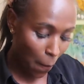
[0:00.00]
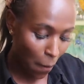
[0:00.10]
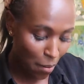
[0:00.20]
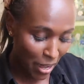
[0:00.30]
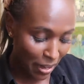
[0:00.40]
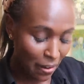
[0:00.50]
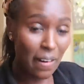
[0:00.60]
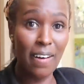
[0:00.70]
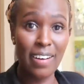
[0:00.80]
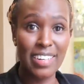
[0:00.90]
Oh my
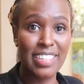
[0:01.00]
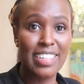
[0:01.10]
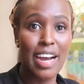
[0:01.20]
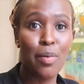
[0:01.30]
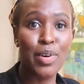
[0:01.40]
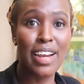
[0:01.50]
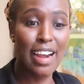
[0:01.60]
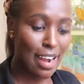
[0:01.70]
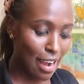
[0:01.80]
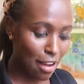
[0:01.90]
God. I would
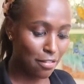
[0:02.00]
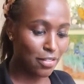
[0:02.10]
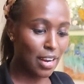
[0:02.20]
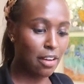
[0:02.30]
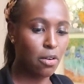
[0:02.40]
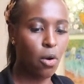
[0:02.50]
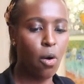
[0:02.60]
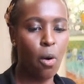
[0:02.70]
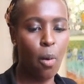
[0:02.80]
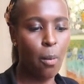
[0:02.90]
love,
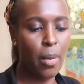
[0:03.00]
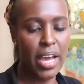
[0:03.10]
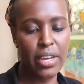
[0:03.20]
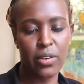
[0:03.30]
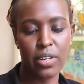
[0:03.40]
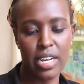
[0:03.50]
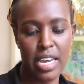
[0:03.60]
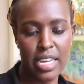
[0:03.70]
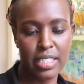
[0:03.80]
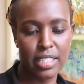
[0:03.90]
oh my
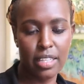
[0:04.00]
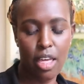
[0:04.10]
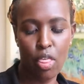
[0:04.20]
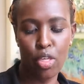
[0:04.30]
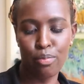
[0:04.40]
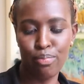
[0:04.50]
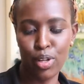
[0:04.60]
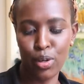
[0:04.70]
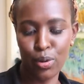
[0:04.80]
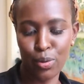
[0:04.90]
goodness. The
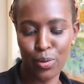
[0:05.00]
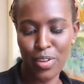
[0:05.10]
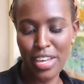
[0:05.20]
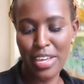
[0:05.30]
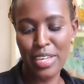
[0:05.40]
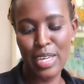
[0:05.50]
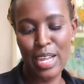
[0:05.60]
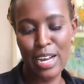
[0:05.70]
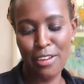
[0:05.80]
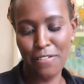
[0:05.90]
blue.
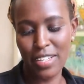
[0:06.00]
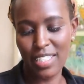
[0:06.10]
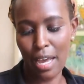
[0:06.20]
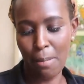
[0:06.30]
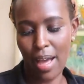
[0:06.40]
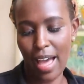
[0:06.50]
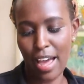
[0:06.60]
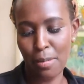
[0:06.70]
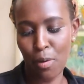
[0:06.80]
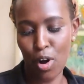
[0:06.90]
Kilifi Summer
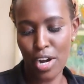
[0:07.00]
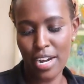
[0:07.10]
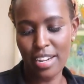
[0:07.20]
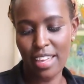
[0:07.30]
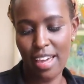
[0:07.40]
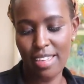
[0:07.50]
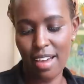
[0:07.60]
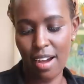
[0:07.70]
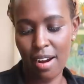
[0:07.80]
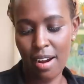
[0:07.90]
Hand Poured in
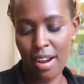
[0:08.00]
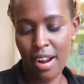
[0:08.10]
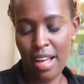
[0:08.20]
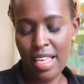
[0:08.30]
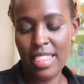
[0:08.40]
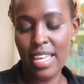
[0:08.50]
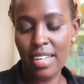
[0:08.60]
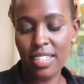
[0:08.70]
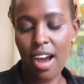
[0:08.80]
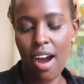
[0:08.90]
Kenya.
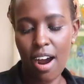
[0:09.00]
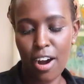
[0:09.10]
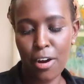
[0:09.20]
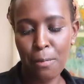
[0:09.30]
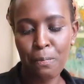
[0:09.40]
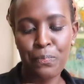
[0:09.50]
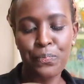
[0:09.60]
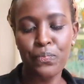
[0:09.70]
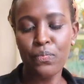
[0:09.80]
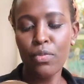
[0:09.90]
These are
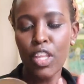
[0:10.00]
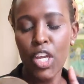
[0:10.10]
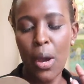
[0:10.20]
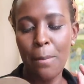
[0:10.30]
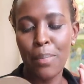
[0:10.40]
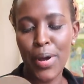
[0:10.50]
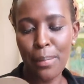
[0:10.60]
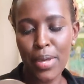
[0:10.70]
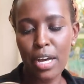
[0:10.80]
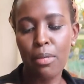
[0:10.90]

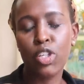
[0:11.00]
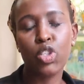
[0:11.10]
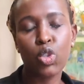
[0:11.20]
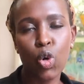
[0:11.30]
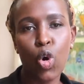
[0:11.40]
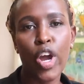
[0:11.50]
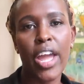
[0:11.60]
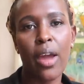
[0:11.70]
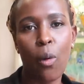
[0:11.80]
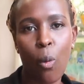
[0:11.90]
premium
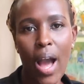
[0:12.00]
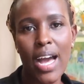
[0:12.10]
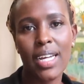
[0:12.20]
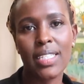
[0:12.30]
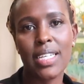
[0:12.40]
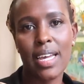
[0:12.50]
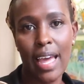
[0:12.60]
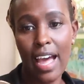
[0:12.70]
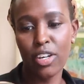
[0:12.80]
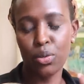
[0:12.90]
soy wax
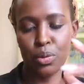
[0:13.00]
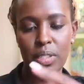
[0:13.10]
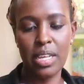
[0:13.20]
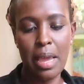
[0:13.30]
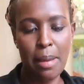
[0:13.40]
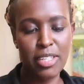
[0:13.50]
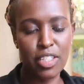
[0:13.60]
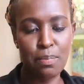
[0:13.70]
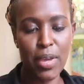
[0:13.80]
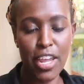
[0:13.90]
candles,
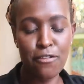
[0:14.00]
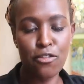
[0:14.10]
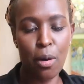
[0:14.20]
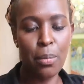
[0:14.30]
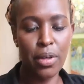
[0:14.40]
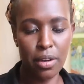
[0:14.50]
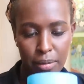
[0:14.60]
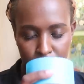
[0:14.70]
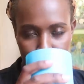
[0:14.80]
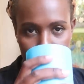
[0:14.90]
just made from
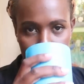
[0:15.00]
the,